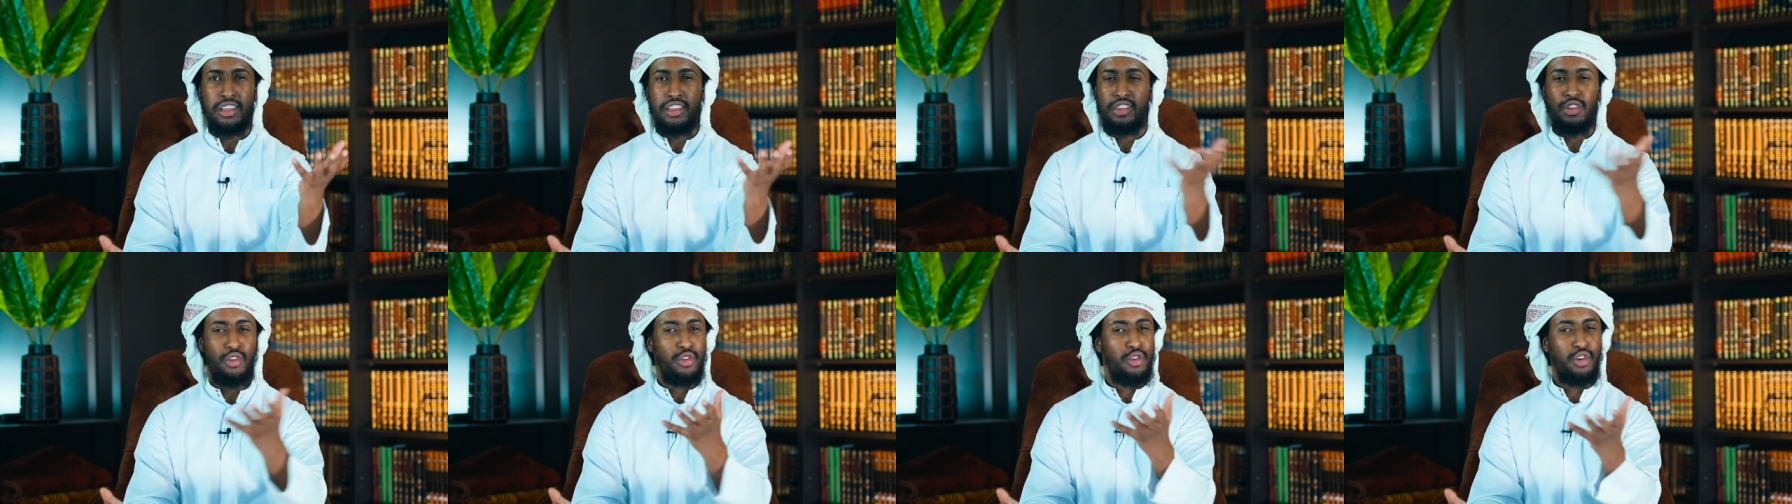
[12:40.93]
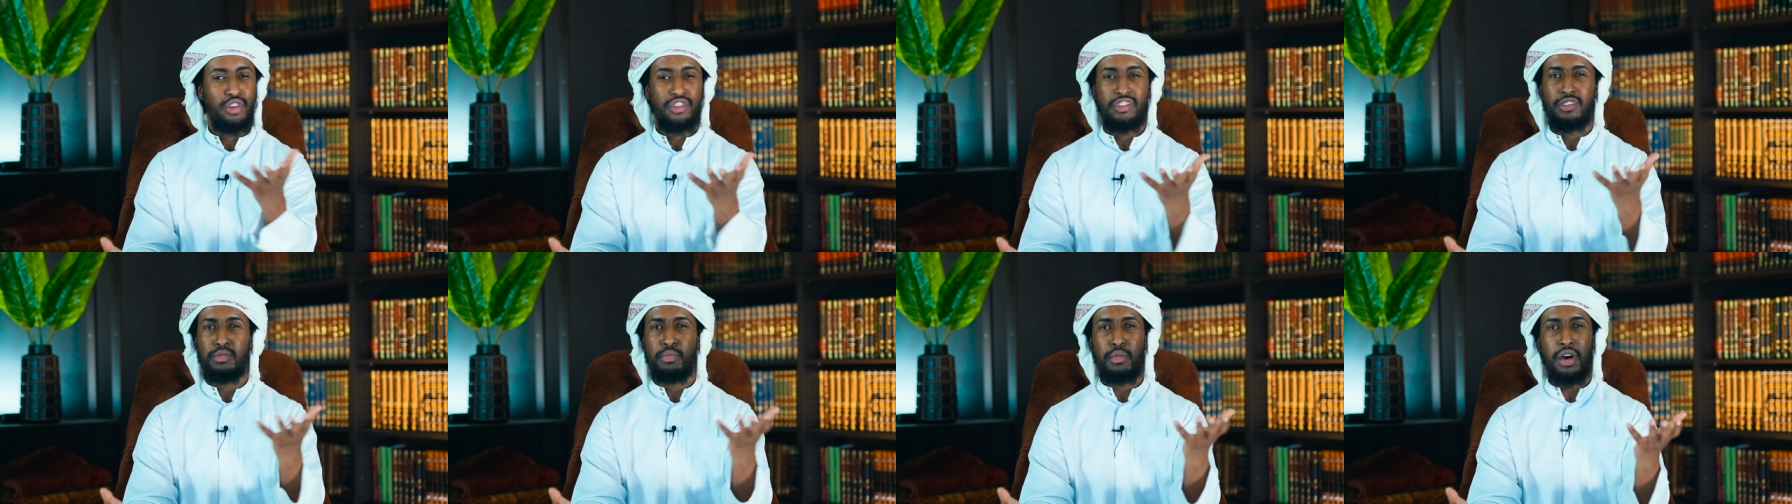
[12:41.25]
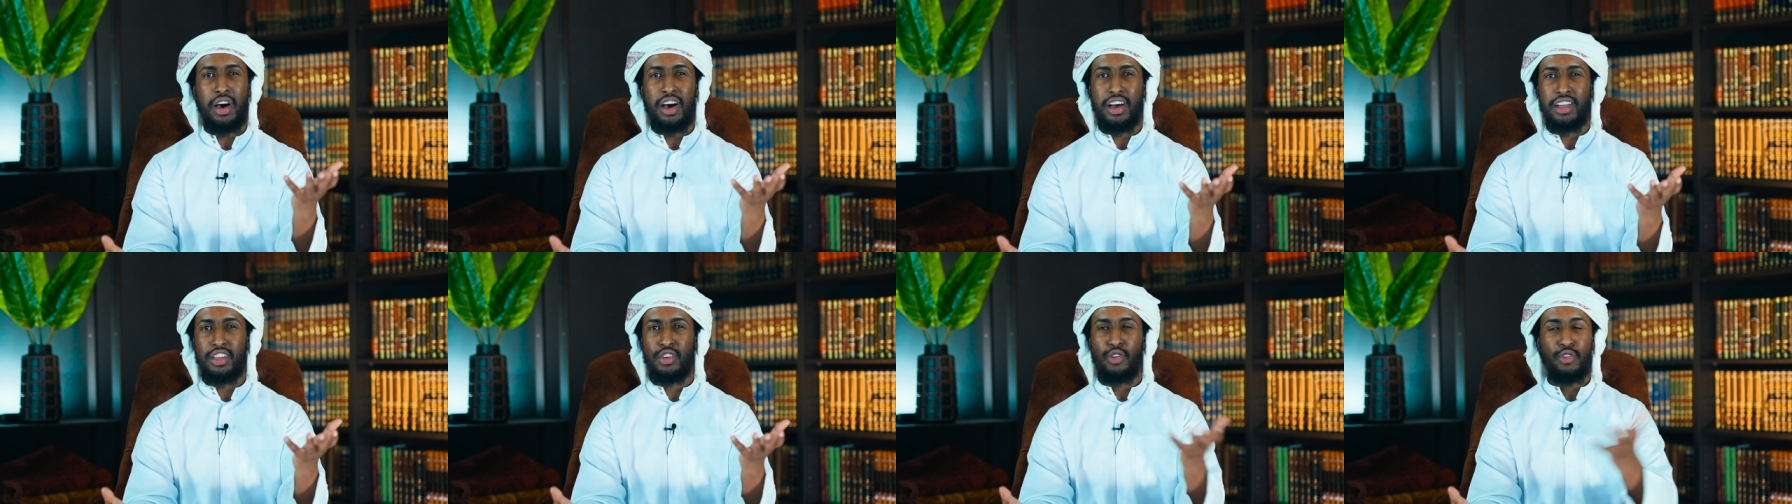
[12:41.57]
You're not
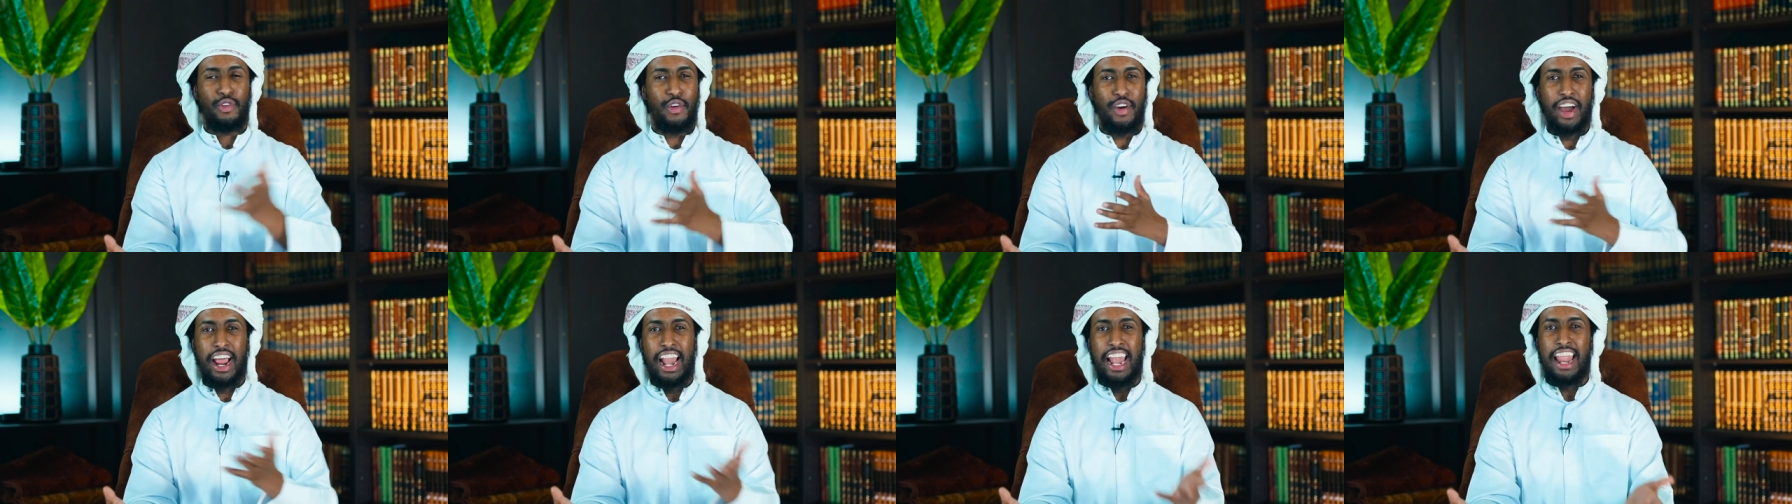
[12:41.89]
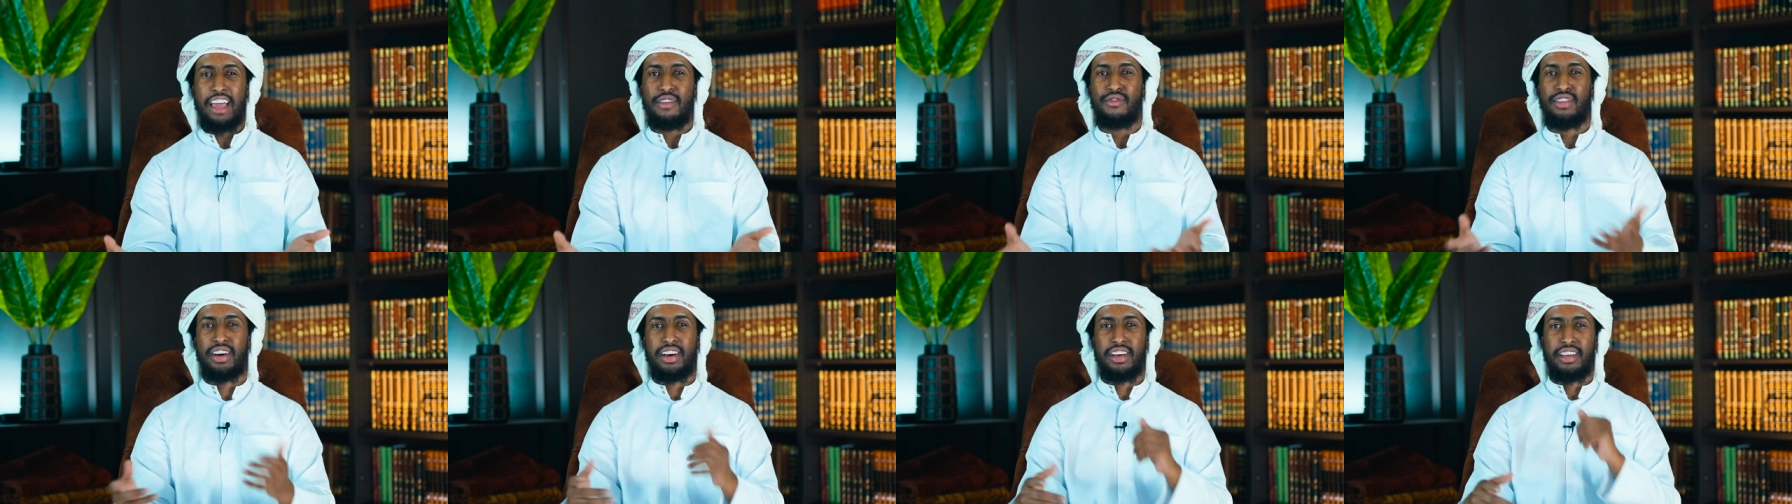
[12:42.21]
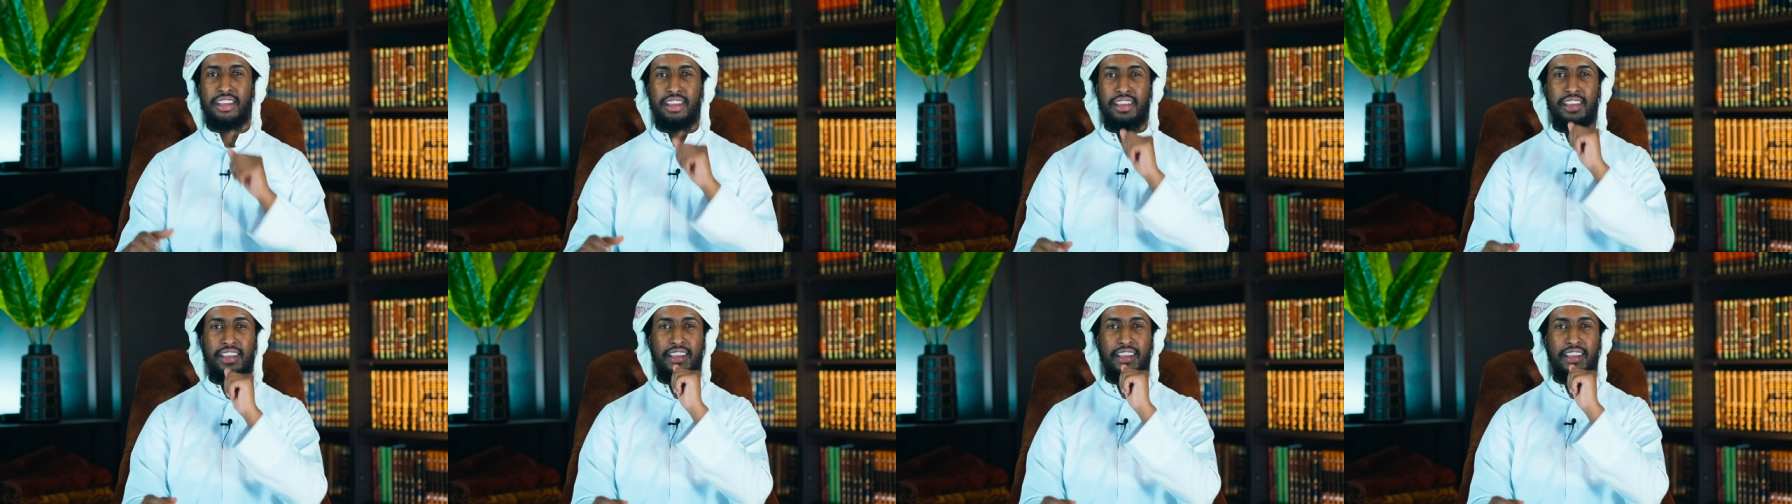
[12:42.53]
smart. You're not clever.